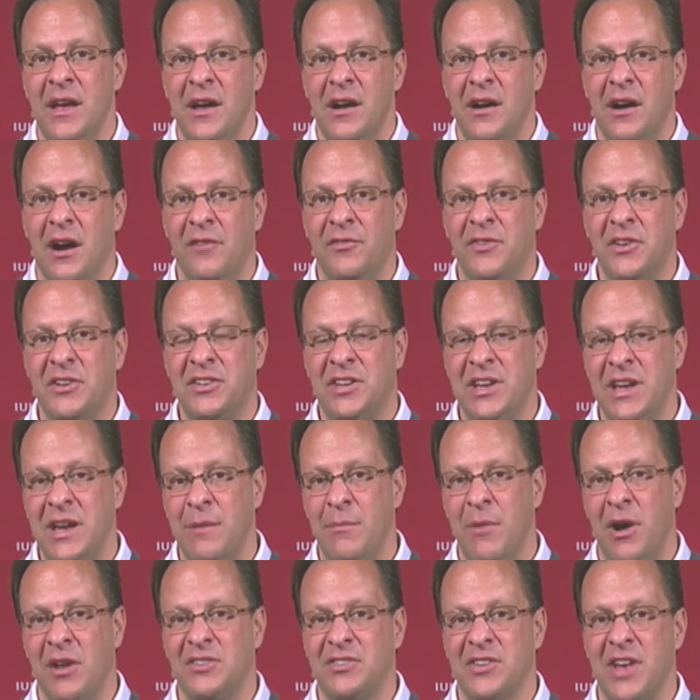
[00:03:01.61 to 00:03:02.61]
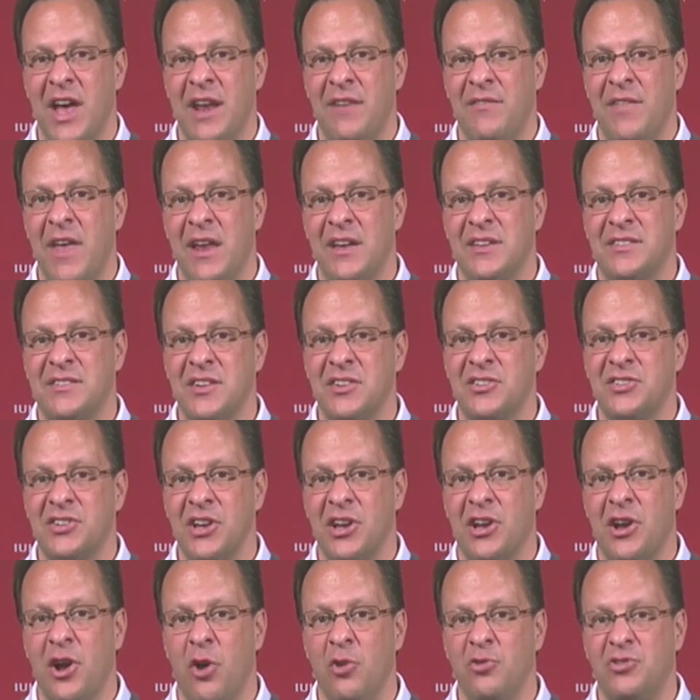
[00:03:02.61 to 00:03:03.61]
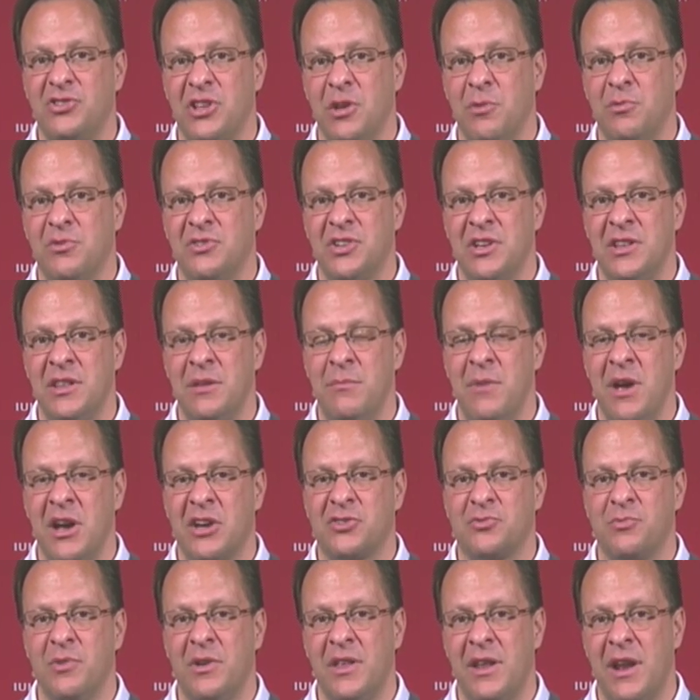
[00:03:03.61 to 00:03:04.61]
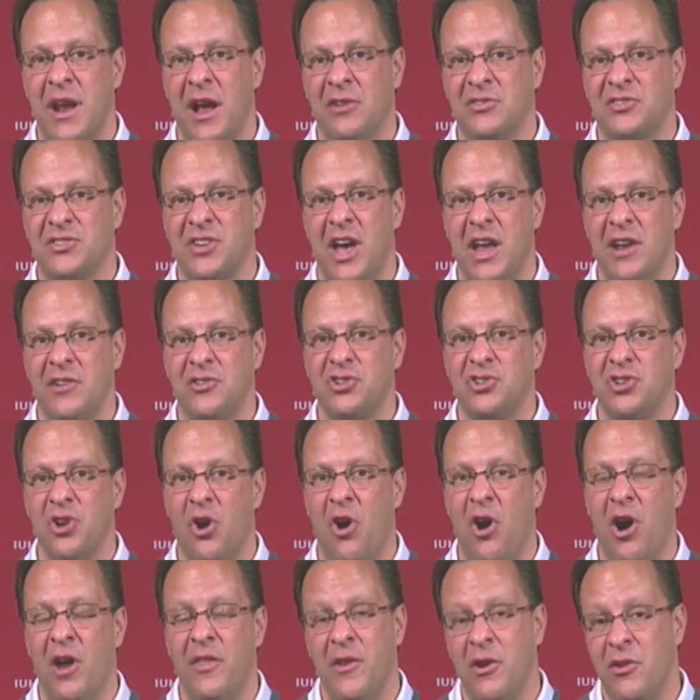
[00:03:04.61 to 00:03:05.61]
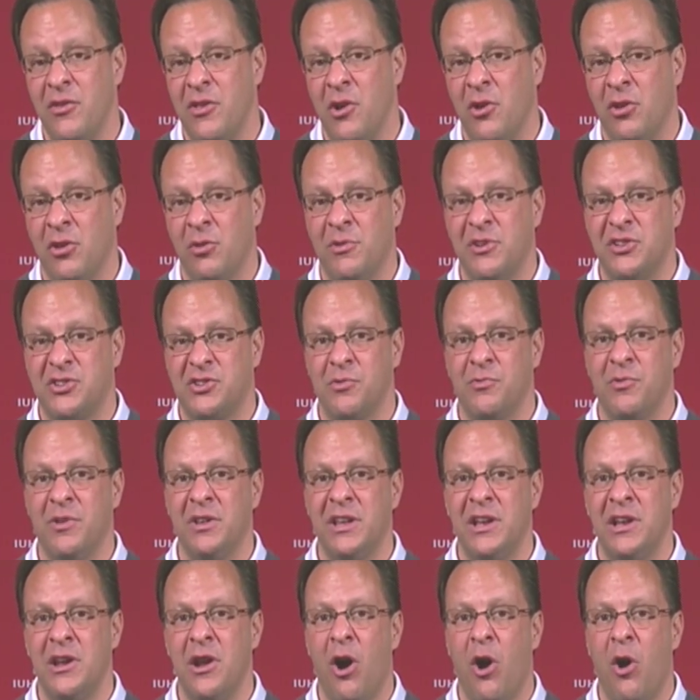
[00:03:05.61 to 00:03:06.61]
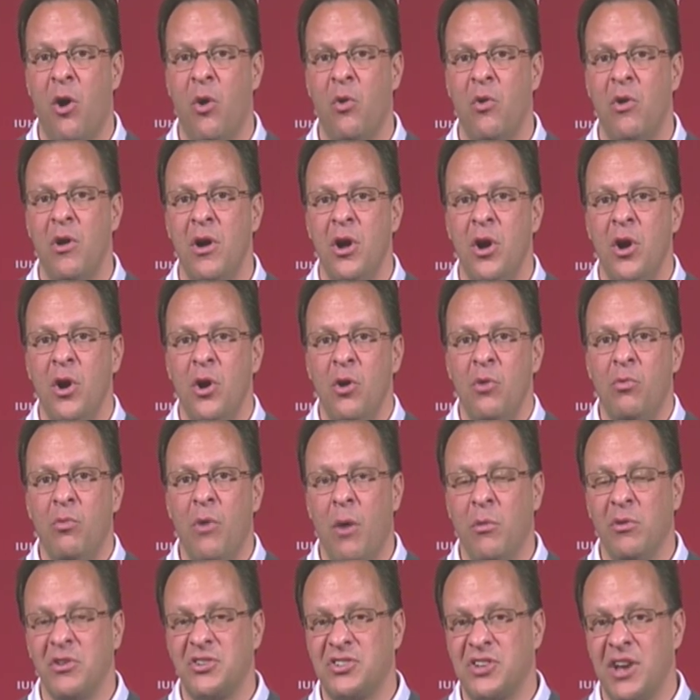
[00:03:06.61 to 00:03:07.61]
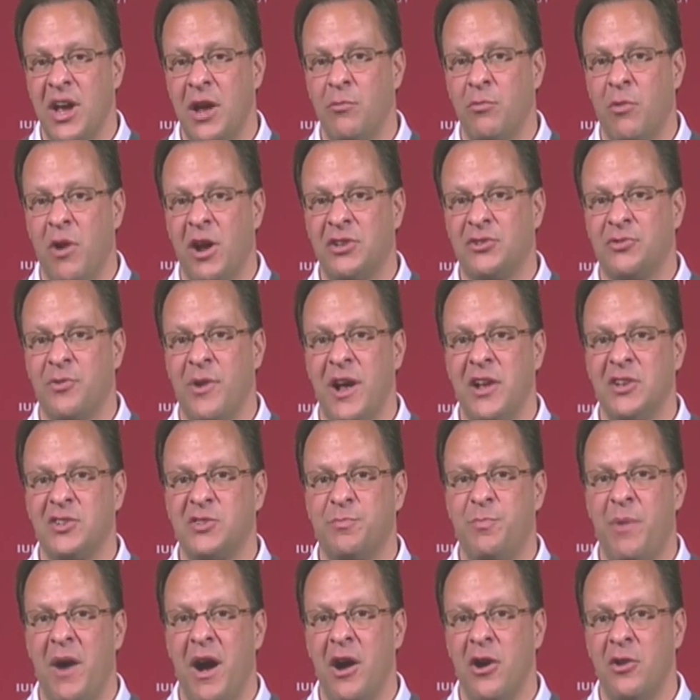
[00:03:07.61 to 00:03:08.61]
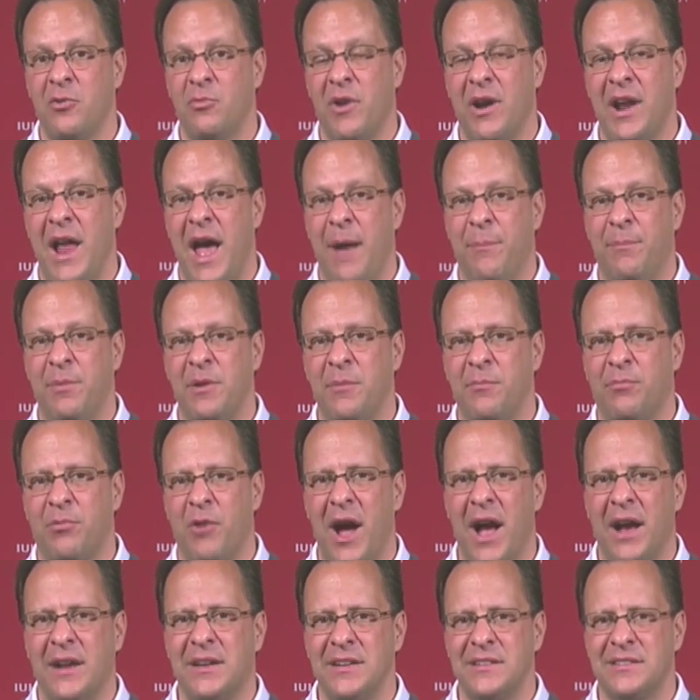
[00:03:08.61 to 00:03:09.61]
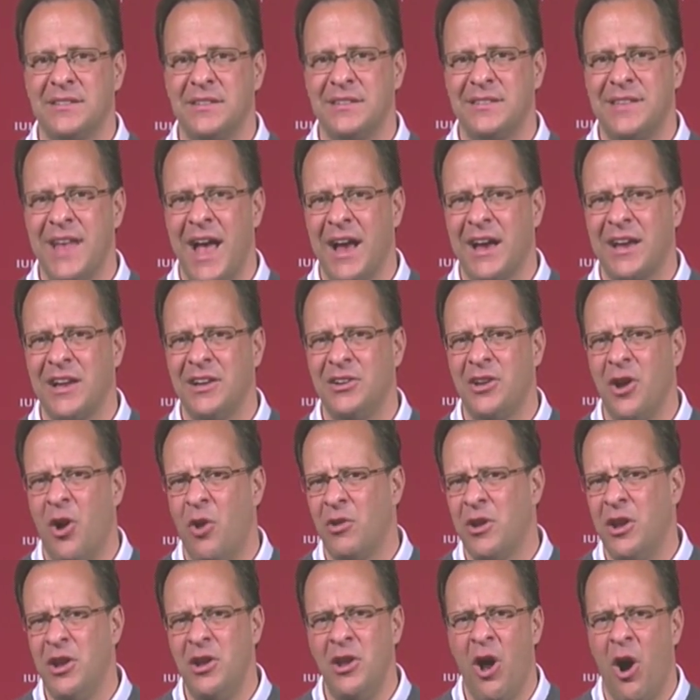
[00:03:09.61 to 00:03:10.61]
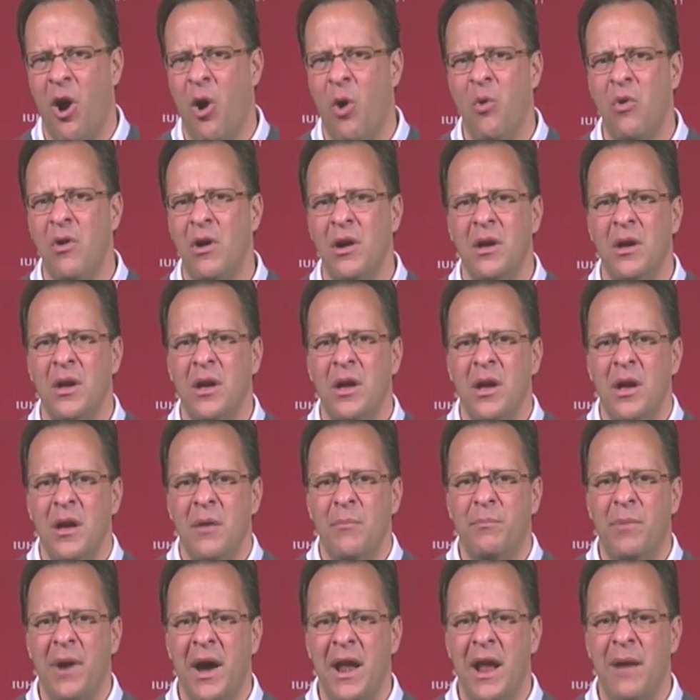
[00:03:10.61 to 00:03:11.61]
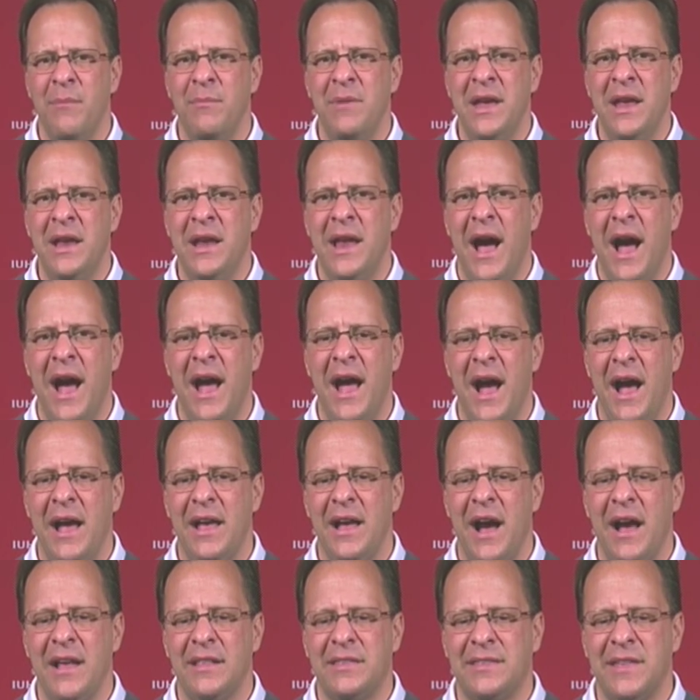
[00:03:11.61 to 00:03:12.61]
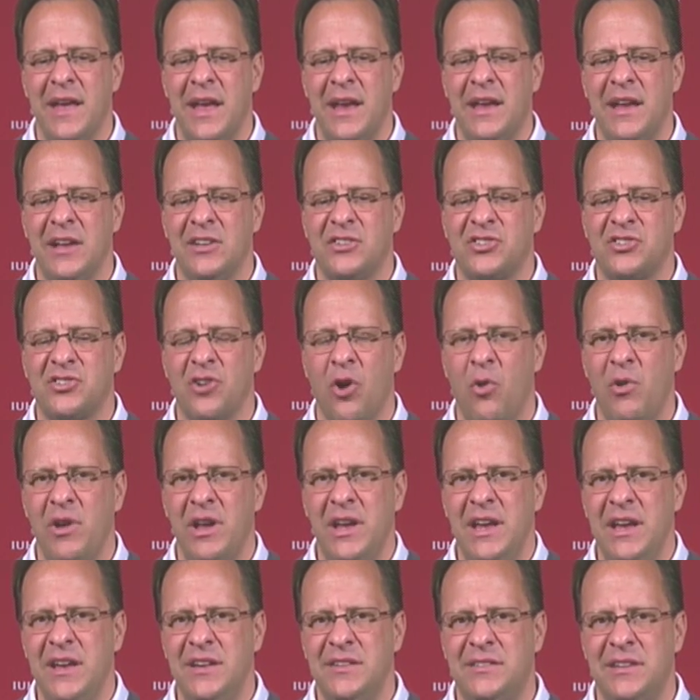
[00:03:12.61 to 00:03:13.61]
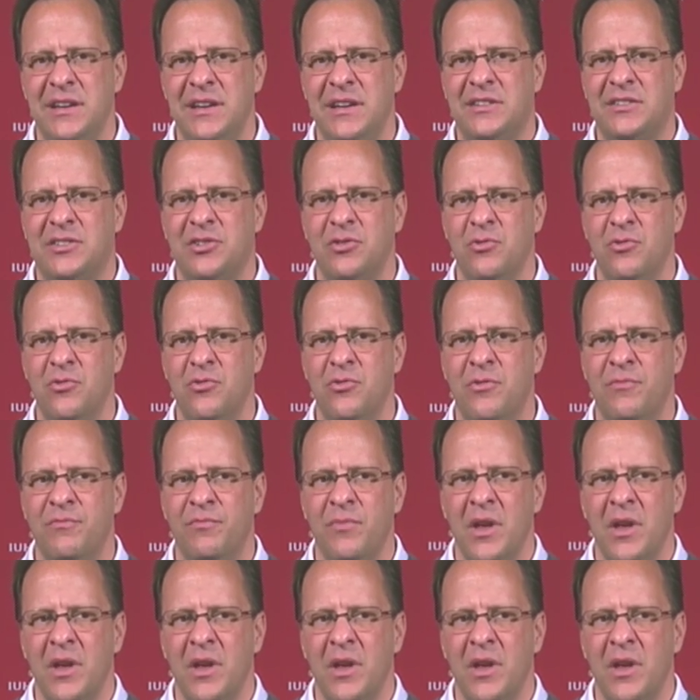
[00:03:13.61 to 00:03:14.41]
of the team, outside of that assistant coach that was in the mix with it, outside of Sean, they're the only ones that really know what was said, what transpired, what happened in practice. Does that condone it? No. But I mean, I think it's so easy to